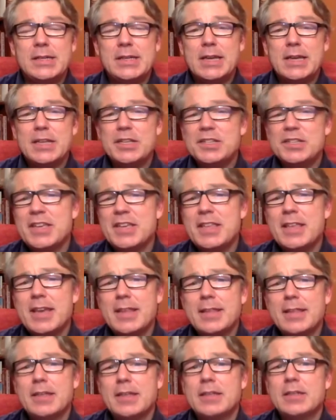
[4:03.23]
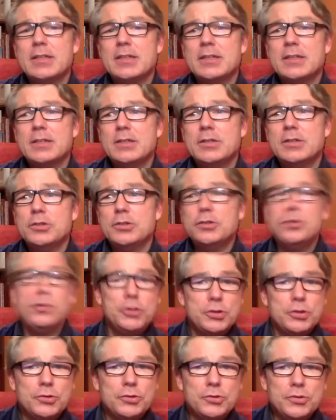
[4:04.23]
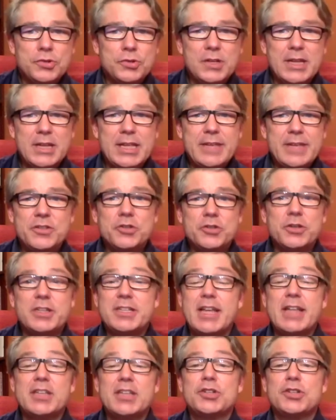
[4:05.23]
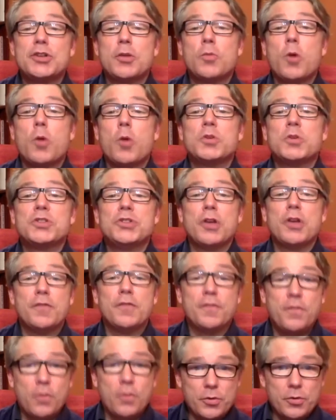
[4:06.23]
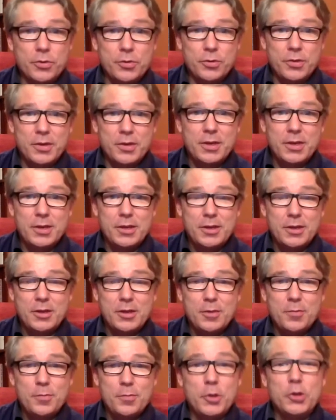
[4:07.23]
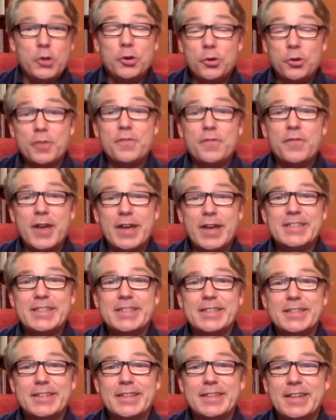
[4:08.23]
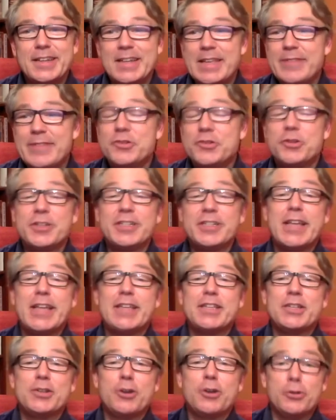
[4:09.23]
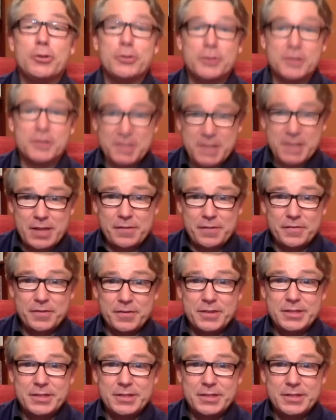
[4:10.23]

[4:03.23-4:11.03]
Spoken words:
Can you see then that good news leaves your attention on what was done for you, but good advice leaves your attention on yourself,